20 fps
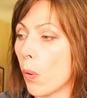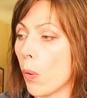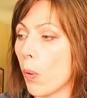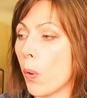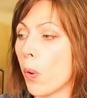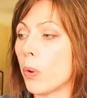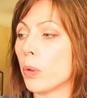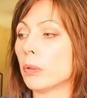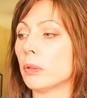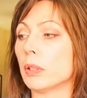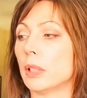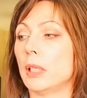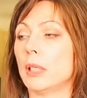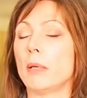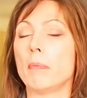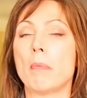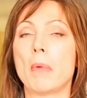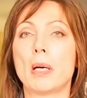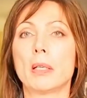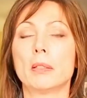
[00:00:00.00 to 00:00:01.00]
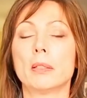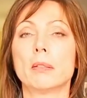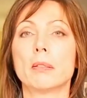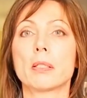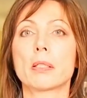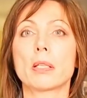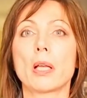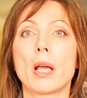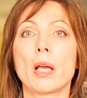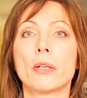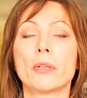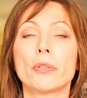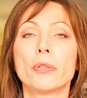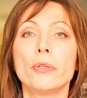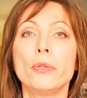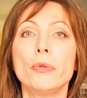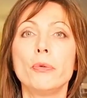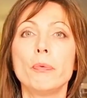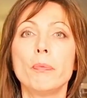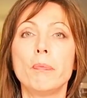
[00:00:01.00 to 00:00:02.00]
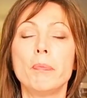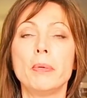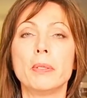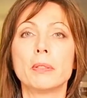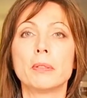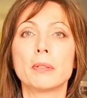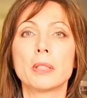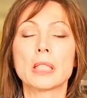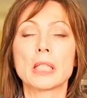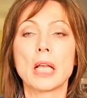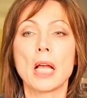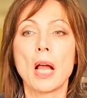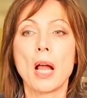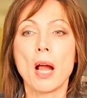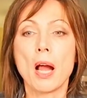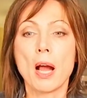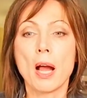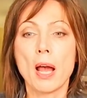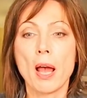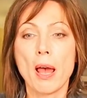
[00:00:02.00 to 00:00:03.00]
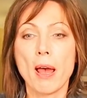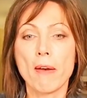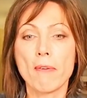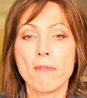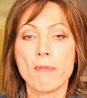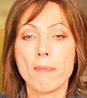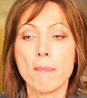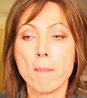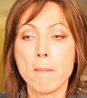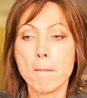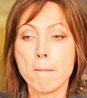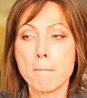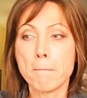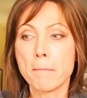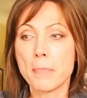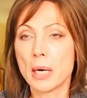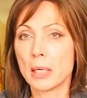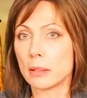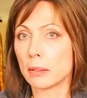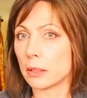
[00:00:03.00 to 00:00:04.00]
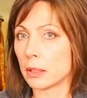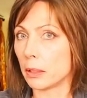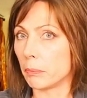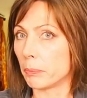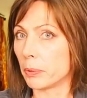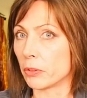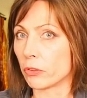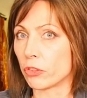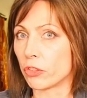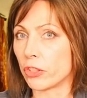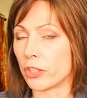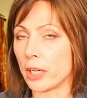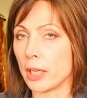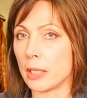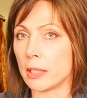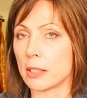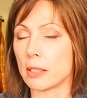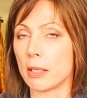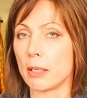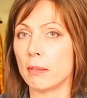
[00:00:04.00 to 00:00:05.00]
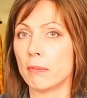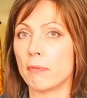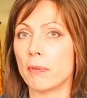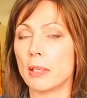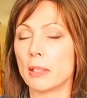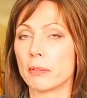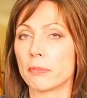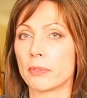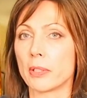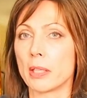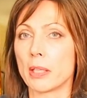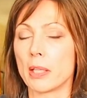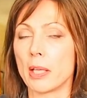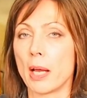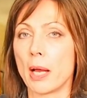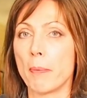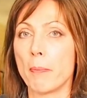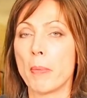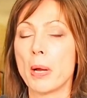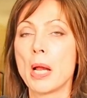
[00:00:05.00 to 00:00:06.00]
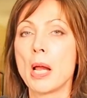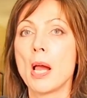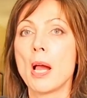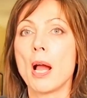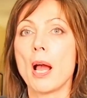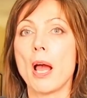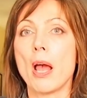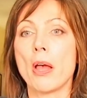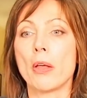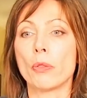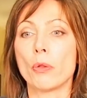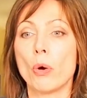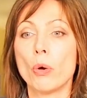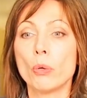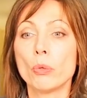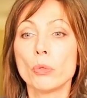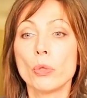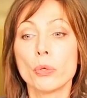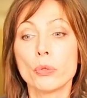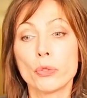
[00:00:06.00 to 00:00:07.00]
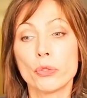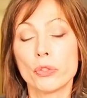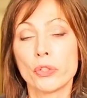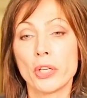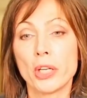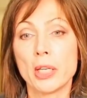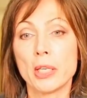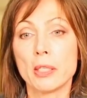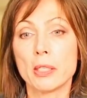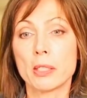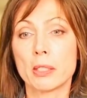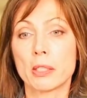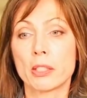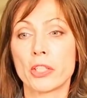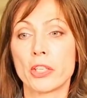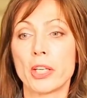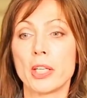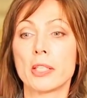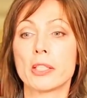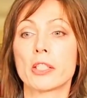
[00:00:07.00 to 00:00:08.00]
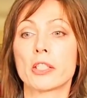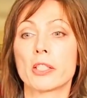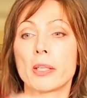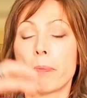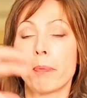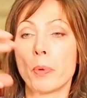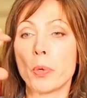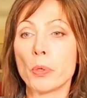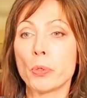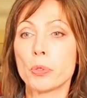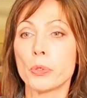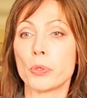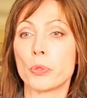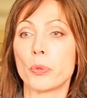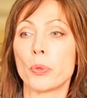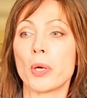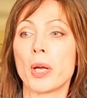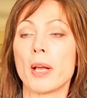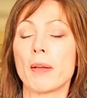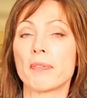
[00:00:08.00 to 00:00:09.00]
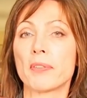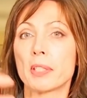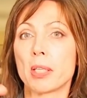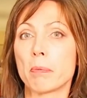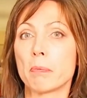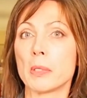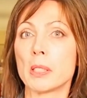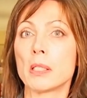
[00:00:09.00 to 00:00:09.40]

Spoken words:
All remodels and new builds have multiple trades involved in them, and all those trades supposed to have some